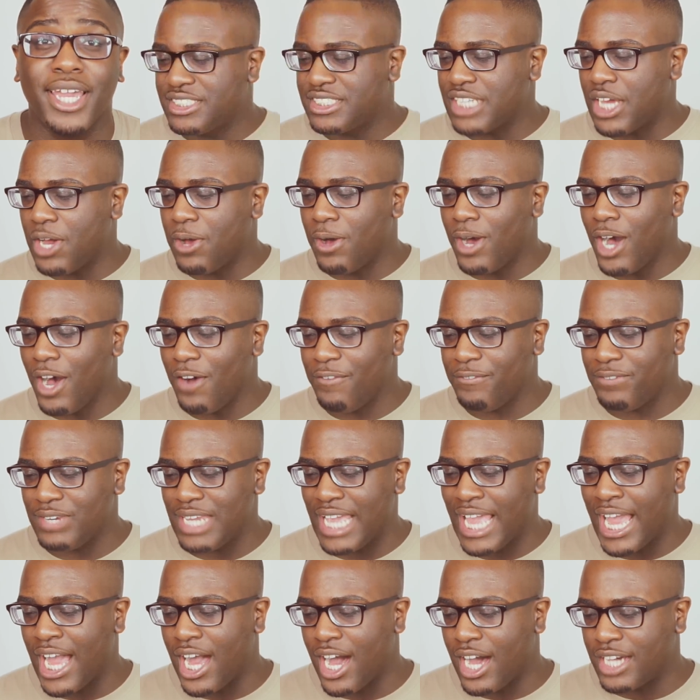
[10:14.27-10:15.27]
So
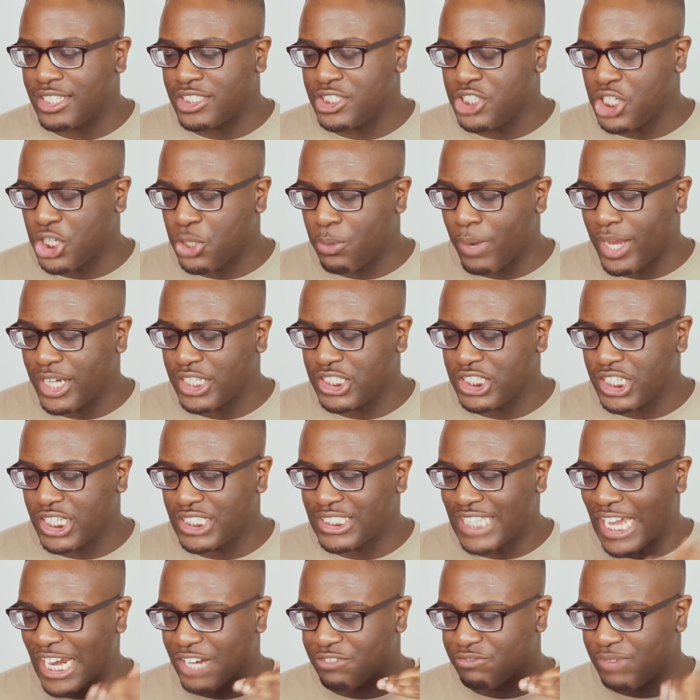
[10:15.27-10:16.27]
hopefully I answered your question
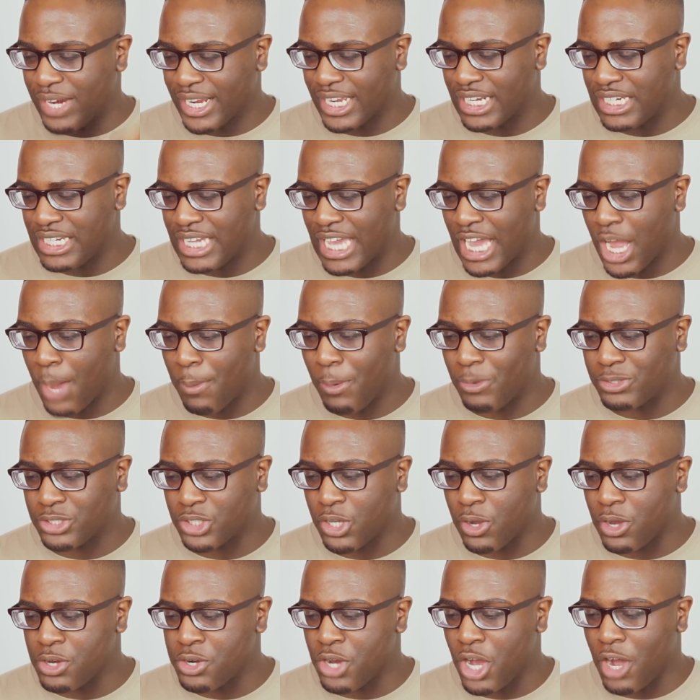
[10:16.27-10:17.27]
directly. I hope I wasn't
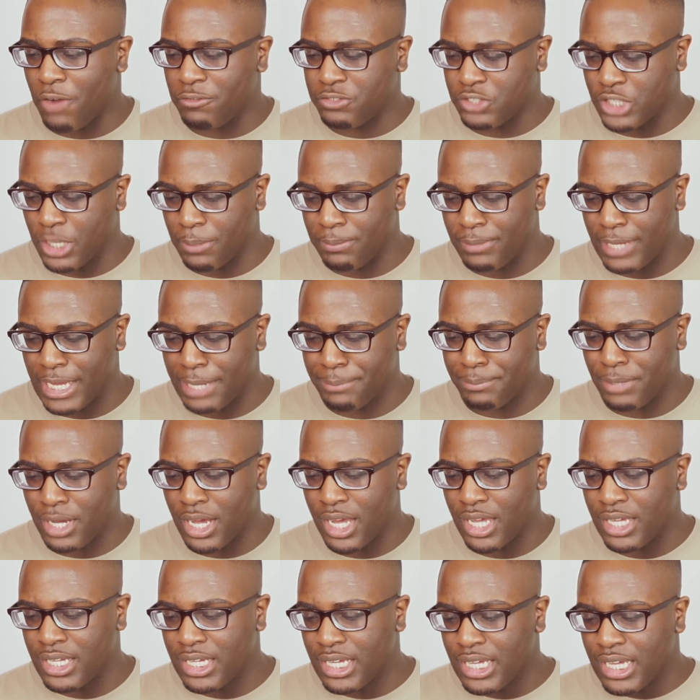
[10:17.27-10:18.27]
going off topic,
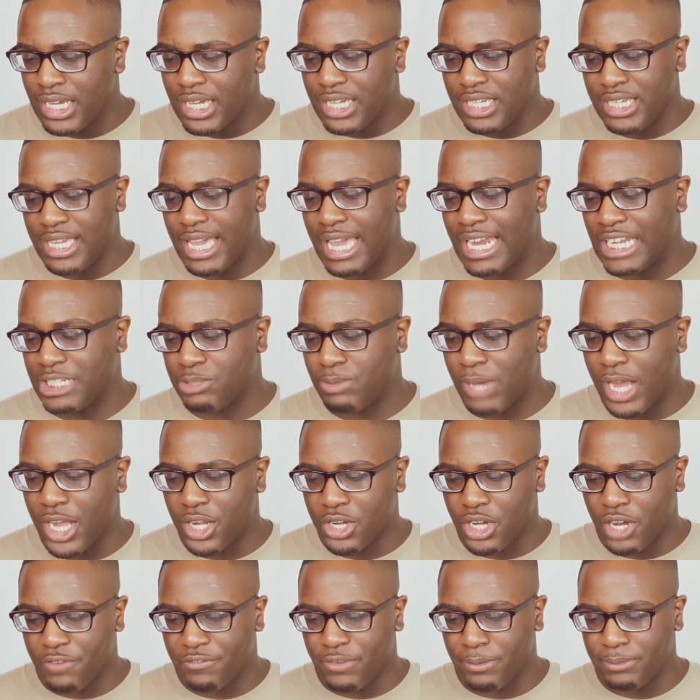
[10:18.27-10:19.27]
but yeah, that's what I
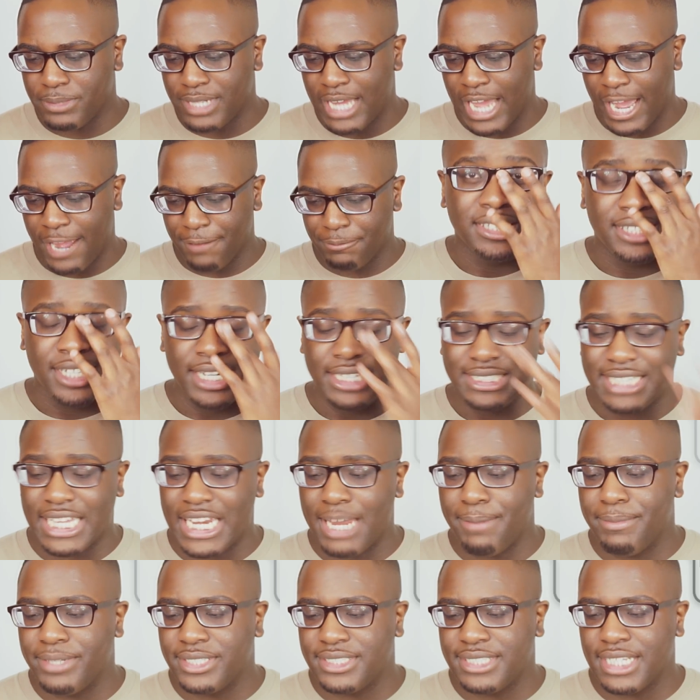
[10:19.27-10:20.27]
got from that. The next
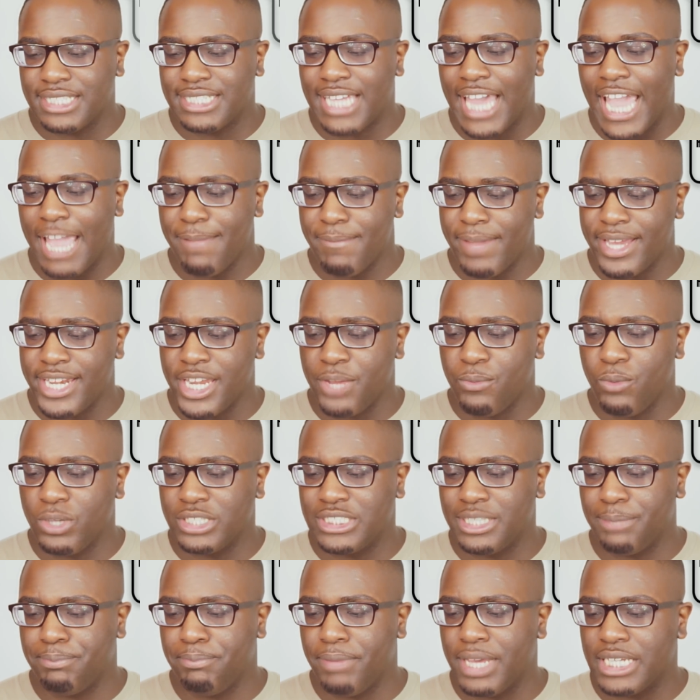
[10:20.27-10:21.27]
dilemma says, hey Manny, what's
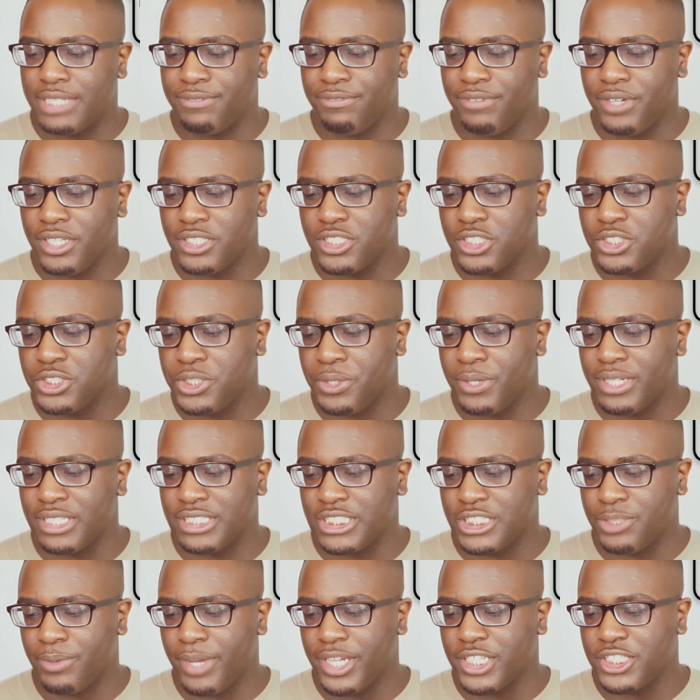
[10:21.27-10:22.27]
the best thing to do in a
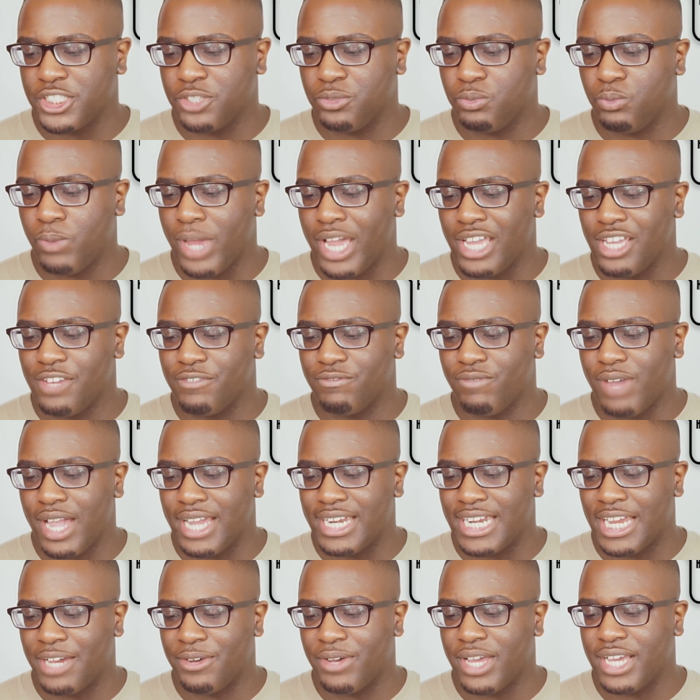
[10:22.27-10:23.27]
situation where you
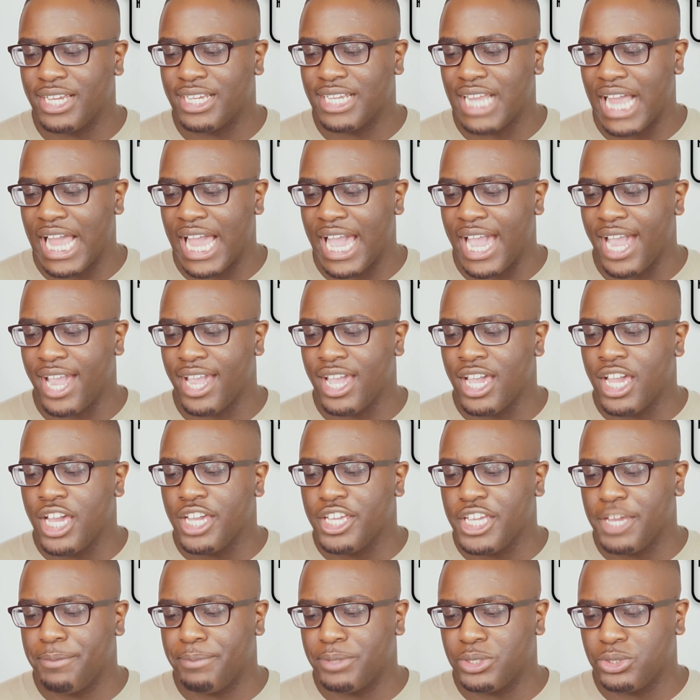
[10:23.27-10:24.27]
find out a guy
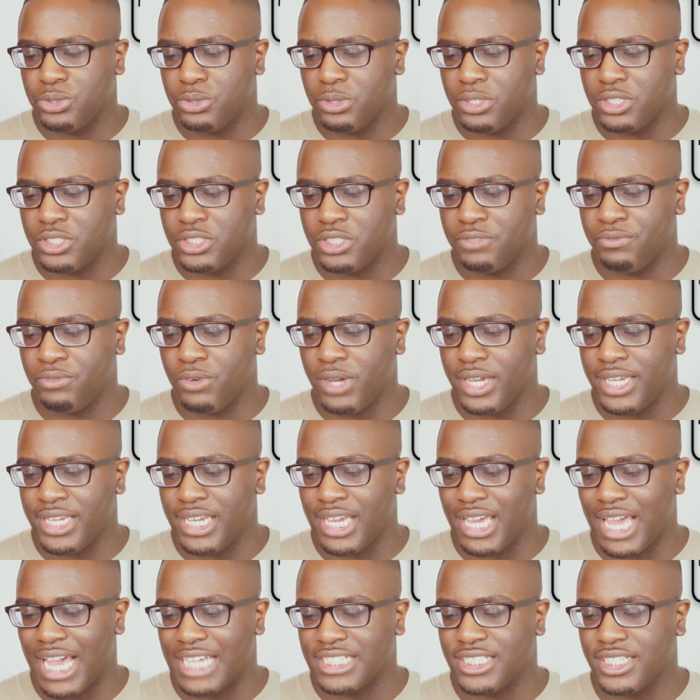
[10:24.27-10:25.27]
you've been talking to for a
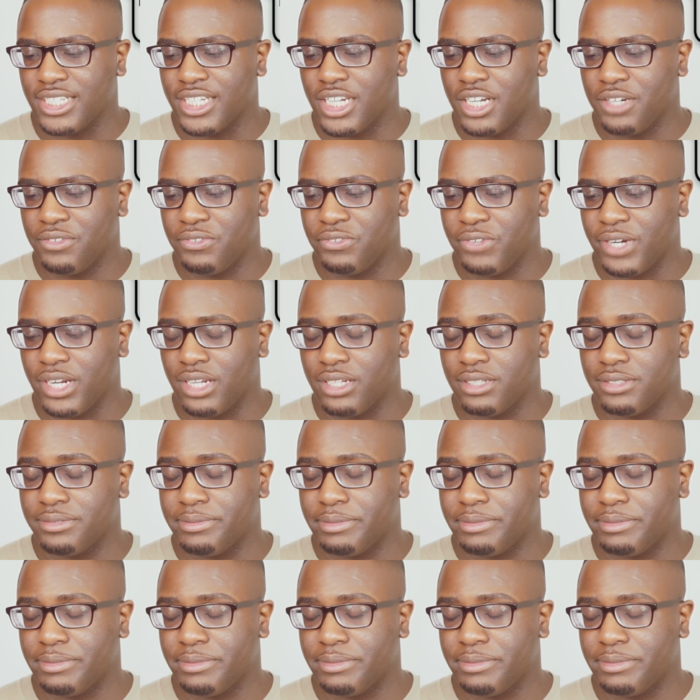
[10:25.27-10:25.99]
year has a girlfriend?